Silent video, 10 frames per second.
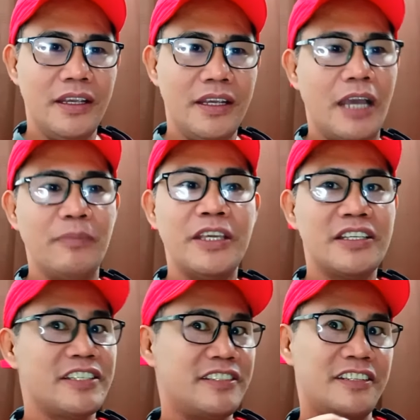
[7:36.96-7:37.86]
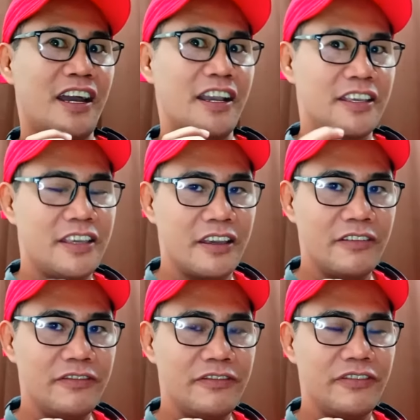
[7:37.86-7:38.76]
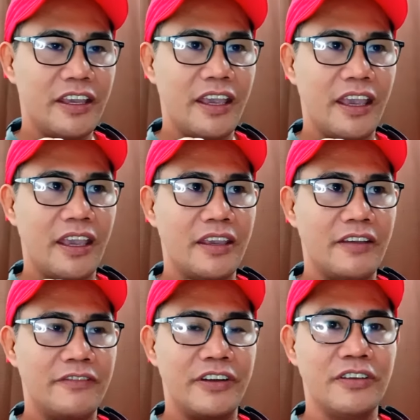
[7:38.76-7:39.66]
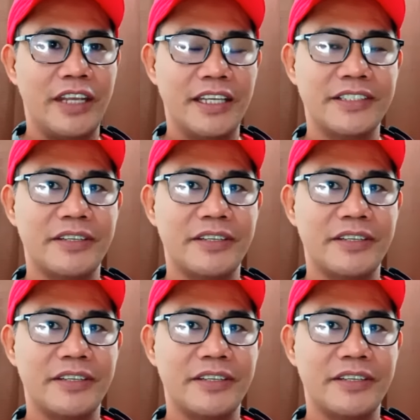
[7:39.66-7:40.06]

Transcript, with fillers: not because she did not give a very good answer,